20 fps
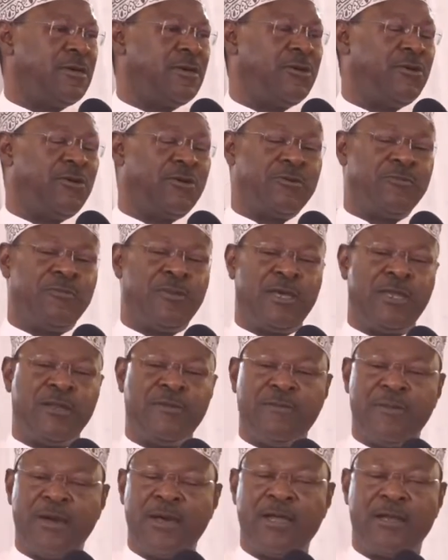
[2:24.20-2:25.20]
God made
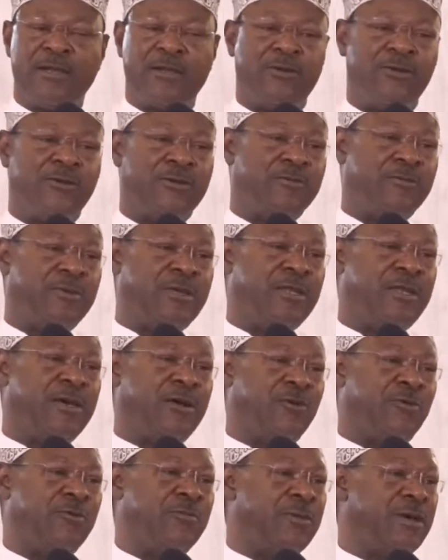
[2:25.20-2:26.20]
man, God made
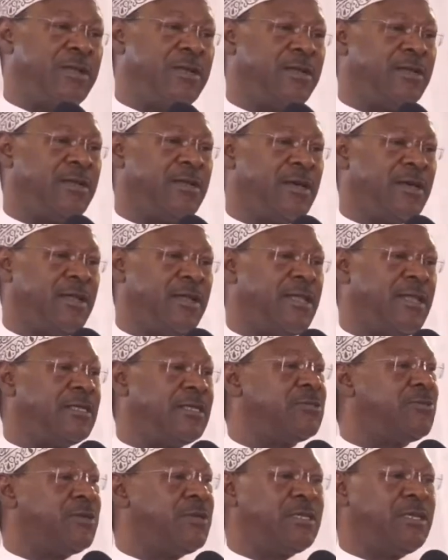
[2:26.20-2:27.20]
a woman, and
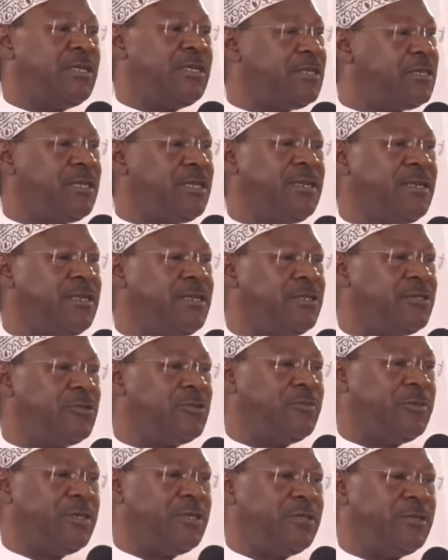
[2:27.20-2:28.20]
that's what he intended it to
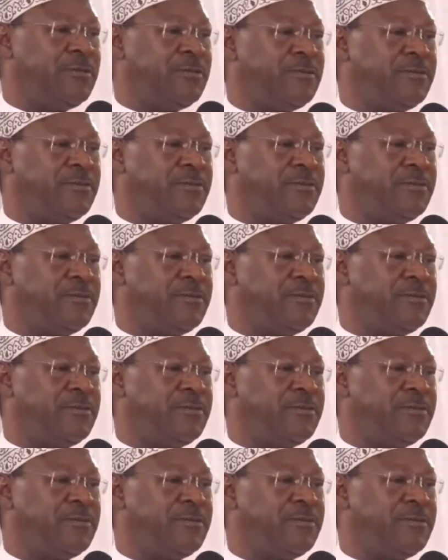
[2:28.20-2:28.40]
be.